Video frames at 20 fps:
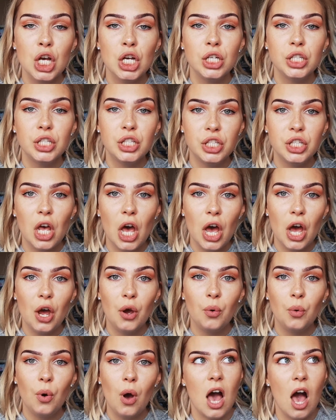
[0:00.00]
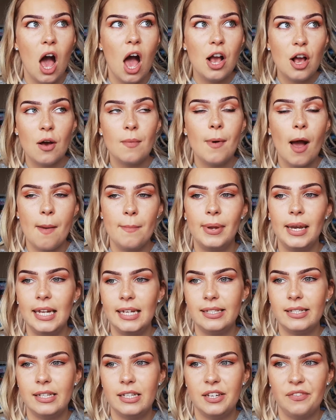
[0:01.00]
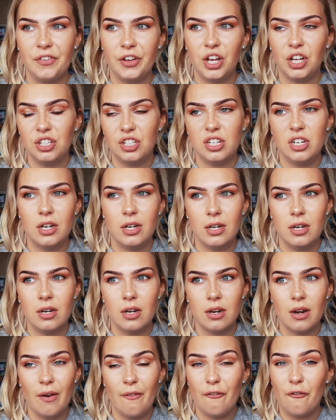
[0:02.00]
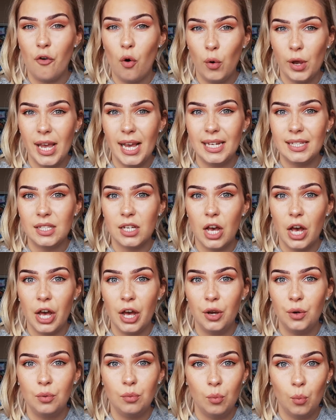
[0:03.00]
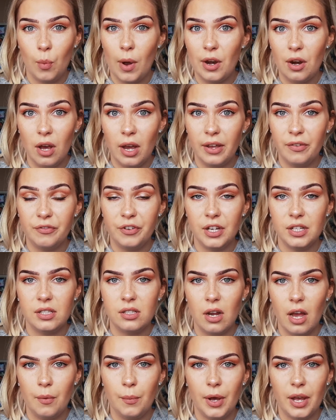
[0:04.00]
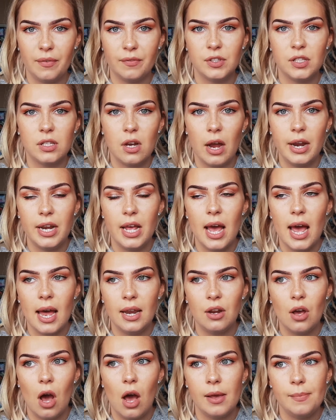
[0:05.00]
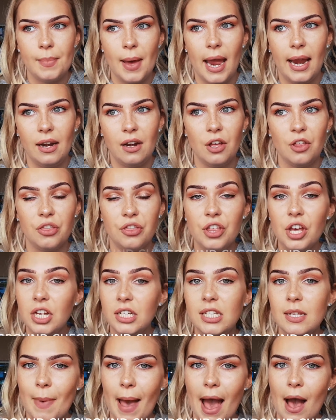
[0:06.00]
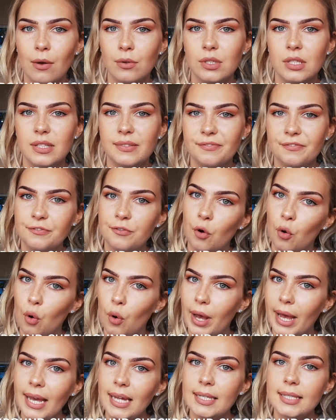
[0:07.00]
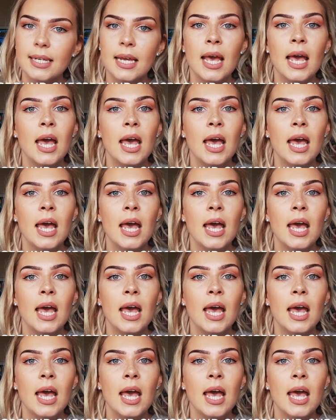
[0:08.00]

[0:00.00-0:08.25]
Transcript: So I got my police certificate done 4 years ago when I first started working for Steiner, and I paid £30 for it.